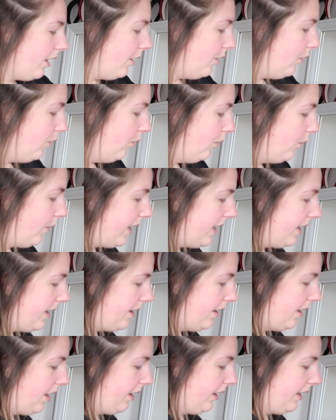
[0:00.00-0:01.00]

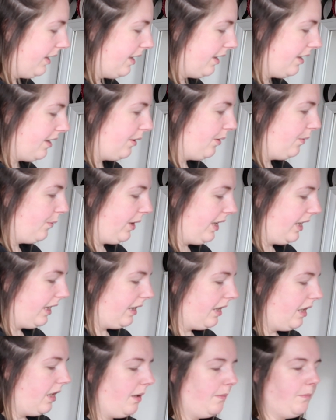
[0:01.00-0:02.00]
always nice when it
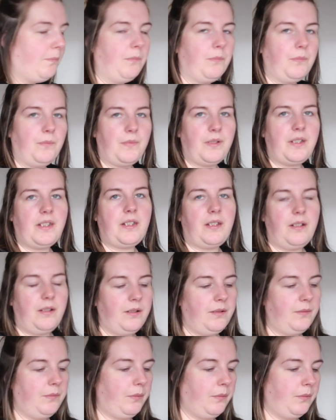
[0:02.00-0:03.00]
comes
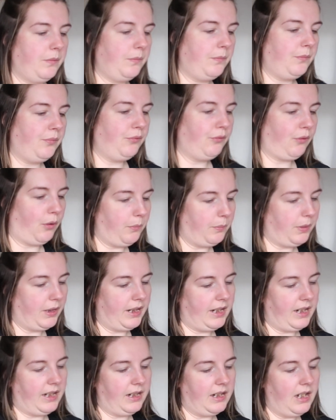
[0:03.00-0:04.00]

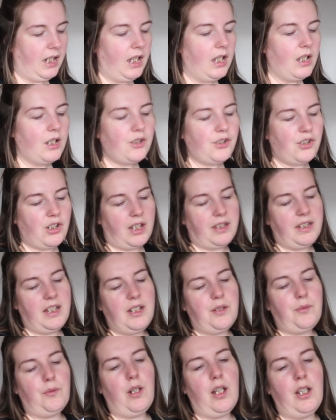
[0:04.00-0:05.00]
properly. So yeah,
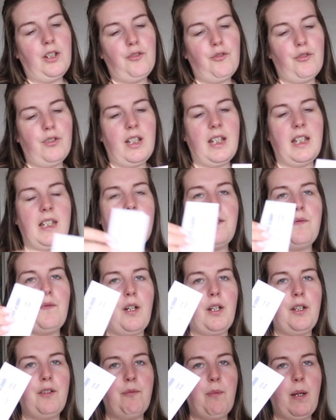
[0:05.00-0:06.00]
these were
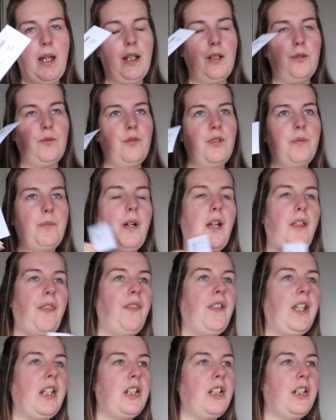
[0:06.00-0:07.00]
£185, but I
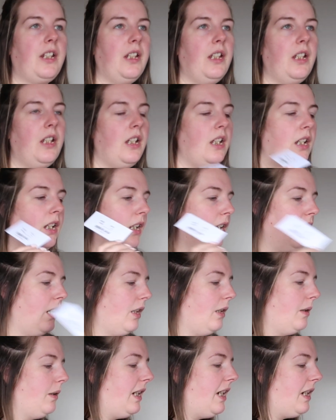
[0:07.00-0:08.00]
think
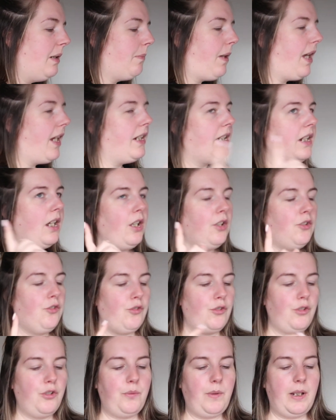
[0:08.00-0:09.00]
he paid
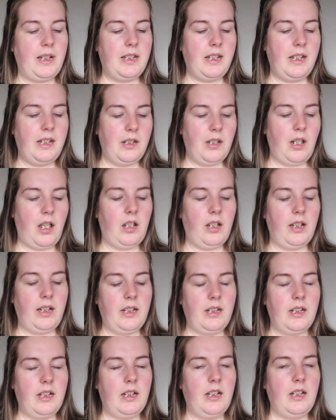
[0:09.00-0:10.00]

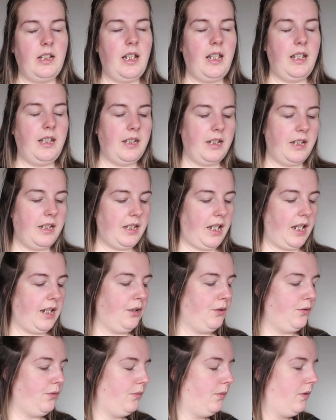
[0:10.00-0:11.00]
£129 in the
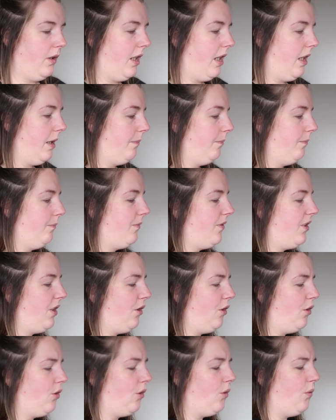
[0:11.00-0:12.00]
sale, so
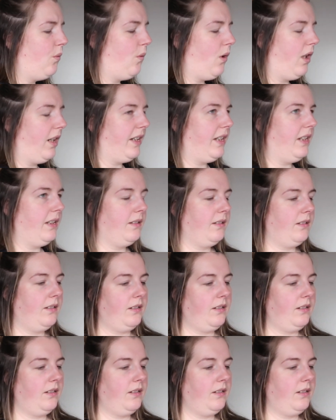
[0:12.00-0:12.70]
not quite